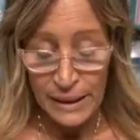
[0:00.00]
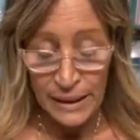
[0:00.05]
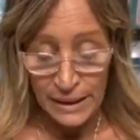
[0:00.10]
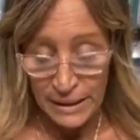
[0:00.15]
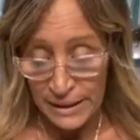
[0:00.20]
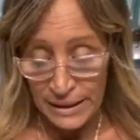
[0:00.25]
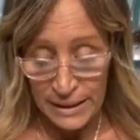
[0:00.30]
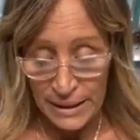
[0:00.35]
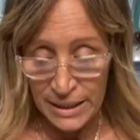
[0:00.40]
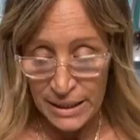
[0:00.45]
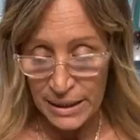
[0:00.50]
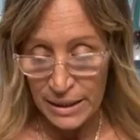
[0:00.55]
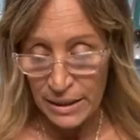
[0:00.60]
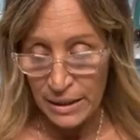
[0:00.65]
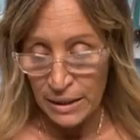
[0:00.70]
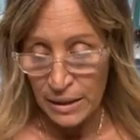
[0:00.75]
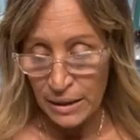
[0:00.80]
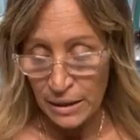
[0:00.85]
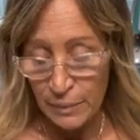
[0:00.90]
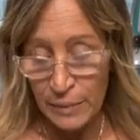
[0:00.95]
and he didn't,
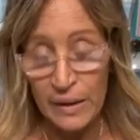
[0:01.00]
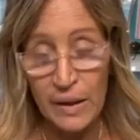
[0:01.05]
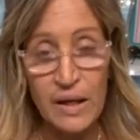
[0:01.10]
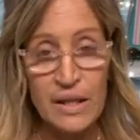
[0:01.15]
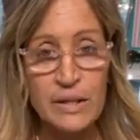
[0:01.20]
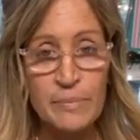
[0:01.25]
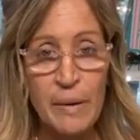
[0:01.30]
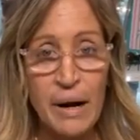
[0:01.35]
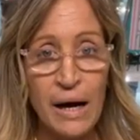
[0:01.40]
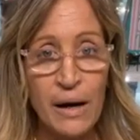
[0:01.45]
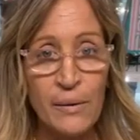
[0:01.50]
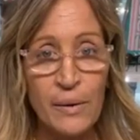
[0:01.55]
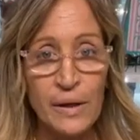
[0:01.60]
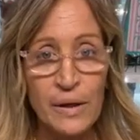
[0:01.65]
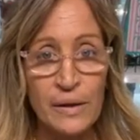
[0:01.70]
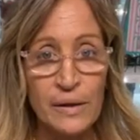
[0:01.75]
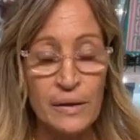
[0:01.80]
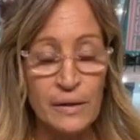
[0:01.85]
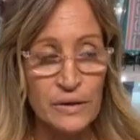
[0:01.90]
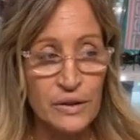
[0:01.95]
we lost
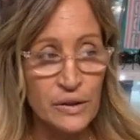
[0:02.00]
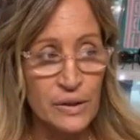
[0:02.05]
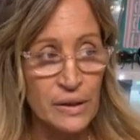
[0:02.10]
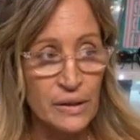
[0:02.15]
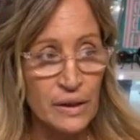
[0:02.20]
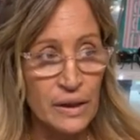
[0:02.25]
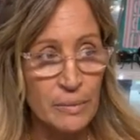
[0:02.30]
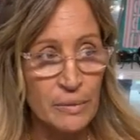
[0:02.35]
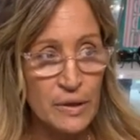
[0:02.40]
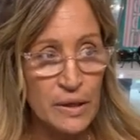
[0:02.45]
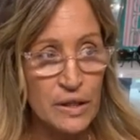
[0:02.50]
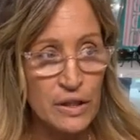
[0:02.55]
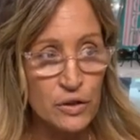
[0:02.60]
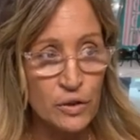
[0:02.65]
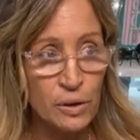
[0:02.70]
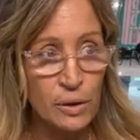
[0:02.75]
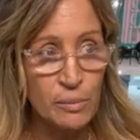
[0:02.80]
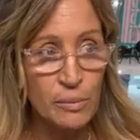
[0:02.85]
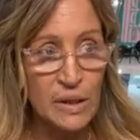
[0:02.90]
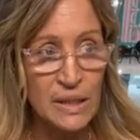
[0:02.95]
power during Labor Day
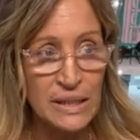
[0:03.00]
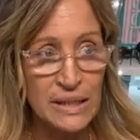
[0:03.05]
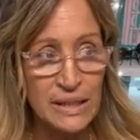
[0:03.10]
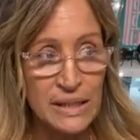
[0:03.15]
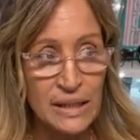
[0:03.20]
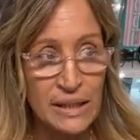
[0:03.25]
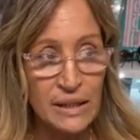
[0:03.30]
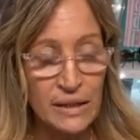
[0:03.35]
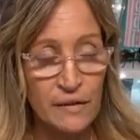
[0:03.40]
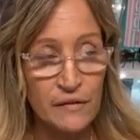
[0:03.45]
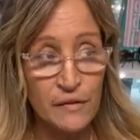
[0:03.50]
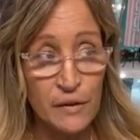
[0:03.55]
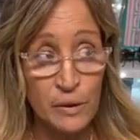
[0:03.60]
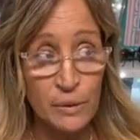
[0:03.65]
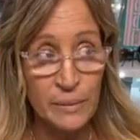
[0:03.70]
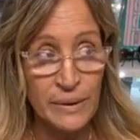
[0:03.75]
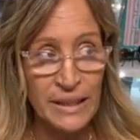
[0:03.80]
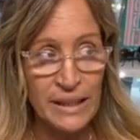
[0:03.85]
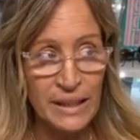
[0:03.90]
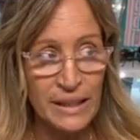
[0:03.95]
storm once
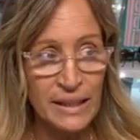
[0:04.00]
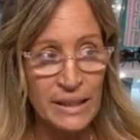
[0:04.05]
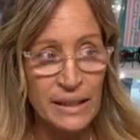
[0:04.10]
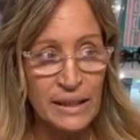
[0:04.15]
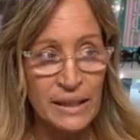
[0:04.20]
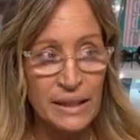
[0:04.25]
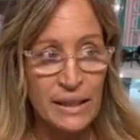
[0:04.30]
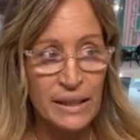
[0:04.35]
for a week,